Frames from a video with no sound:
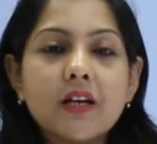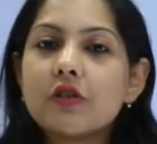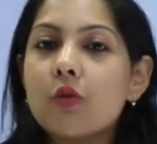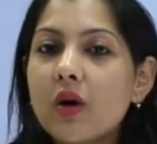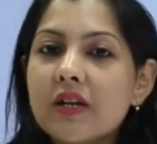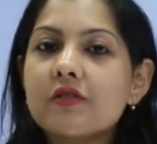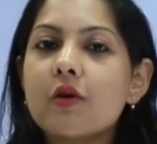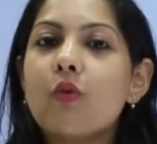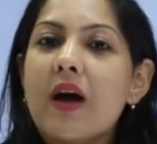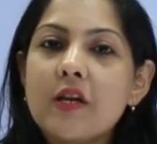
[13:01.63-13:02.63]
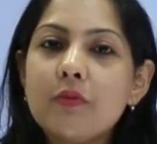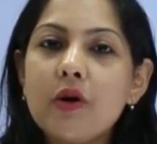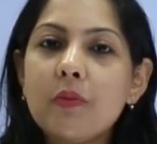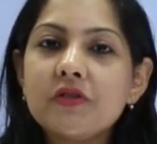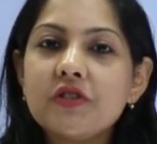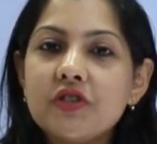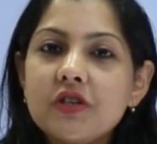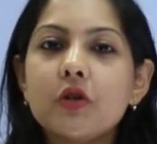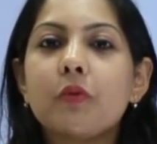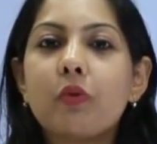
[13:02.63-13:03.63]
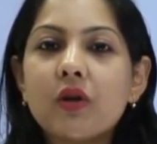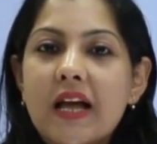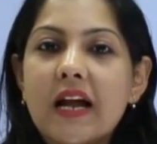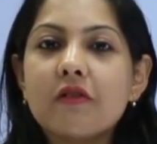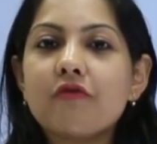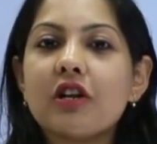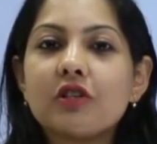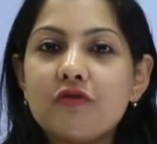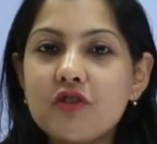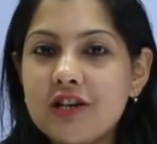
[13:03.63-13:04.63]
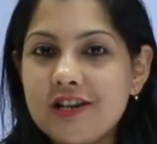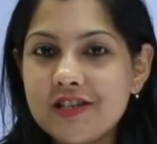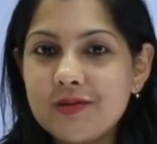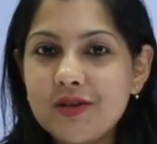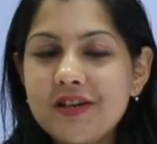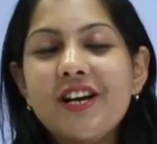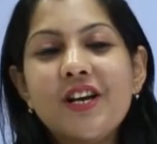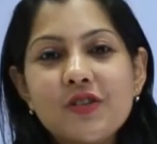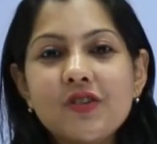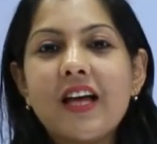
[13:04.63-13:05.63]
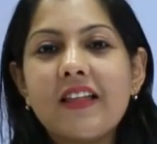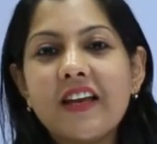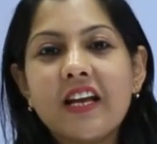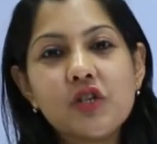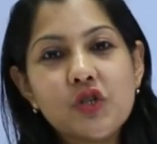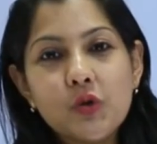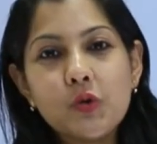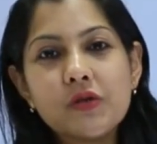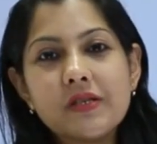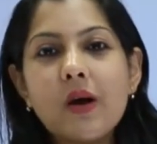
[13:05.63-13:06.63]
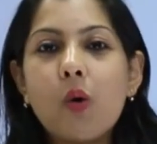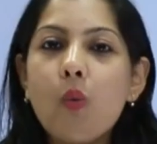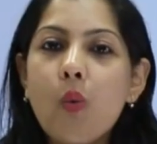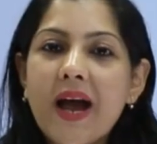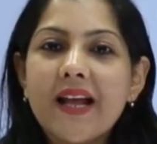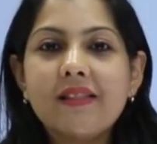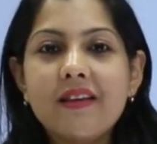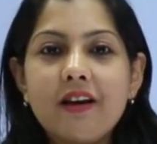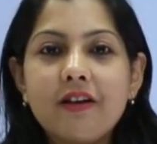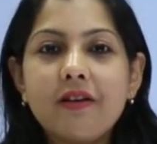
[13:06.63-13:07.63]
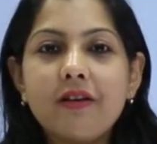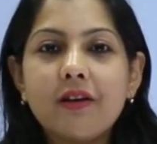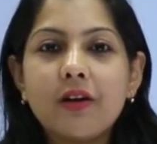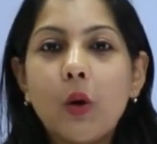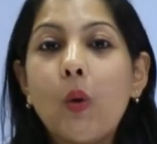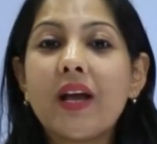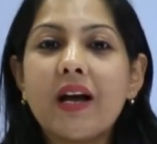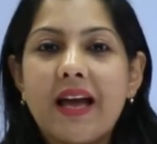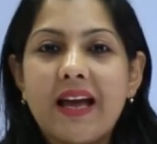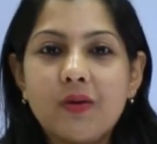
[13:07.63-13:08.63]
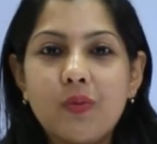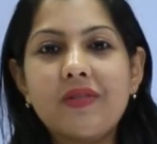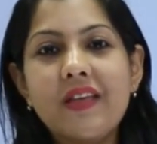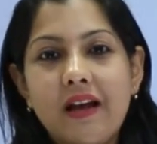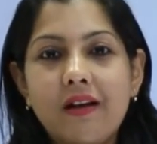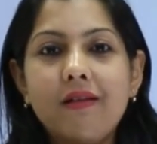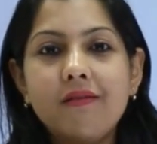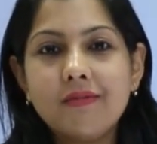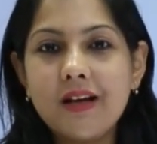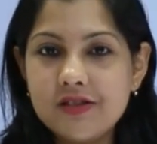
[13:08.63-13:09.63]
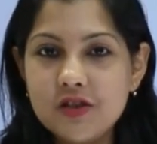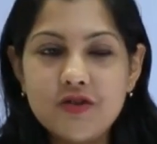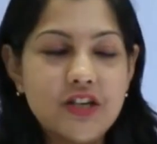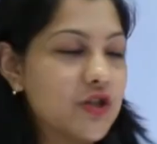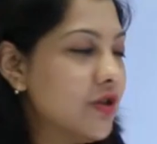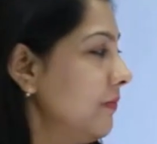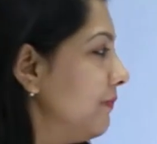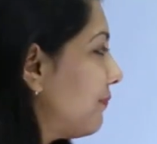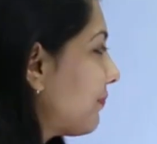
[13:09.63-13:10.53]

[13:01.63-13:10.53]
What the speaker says: So what is your value proposition? You put that in front of your customer so that they can choose while they are going ahead with their consideration.